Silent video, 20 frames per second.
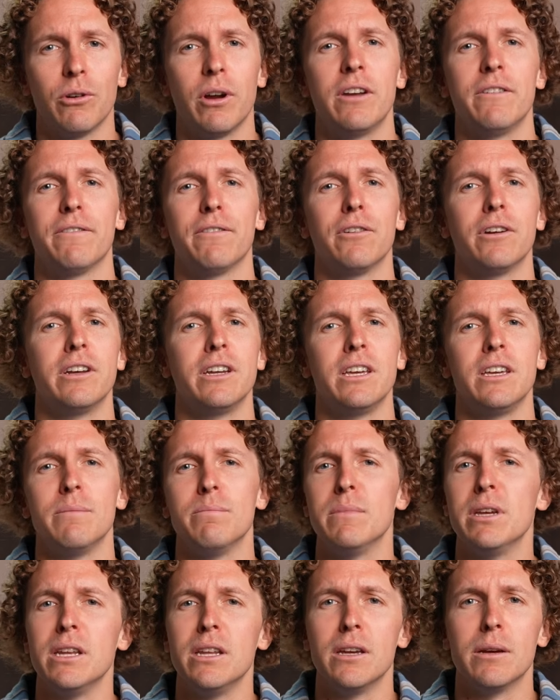great for any
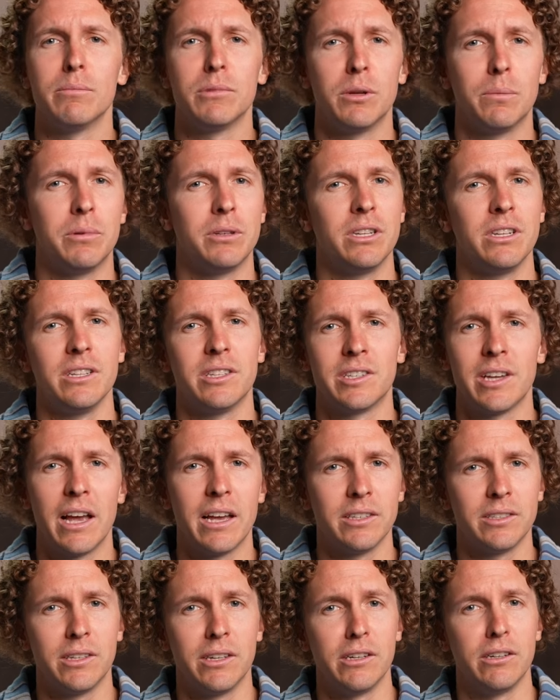medium to petite
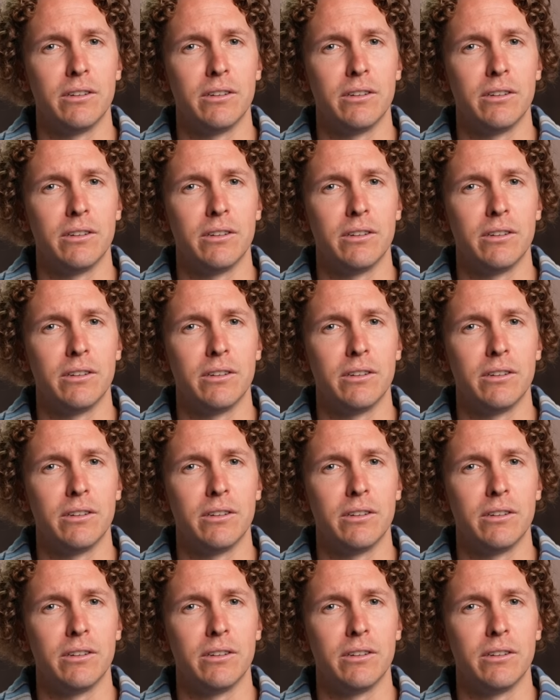sized